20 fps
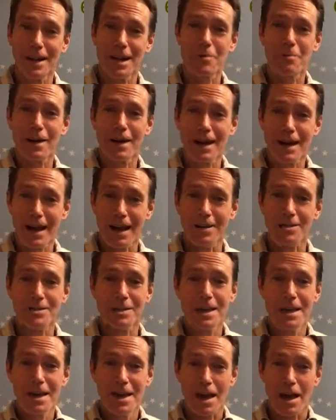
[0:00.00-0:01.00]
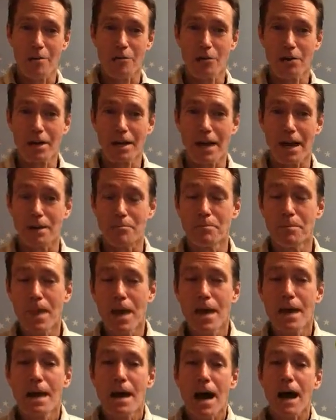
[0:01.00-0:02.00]
out my house ever again.
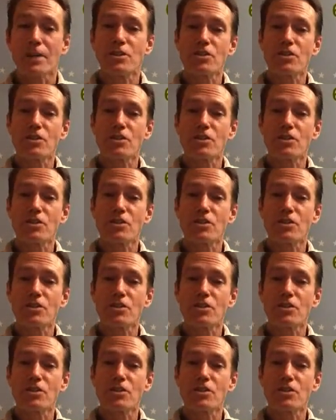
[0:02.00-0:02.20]
I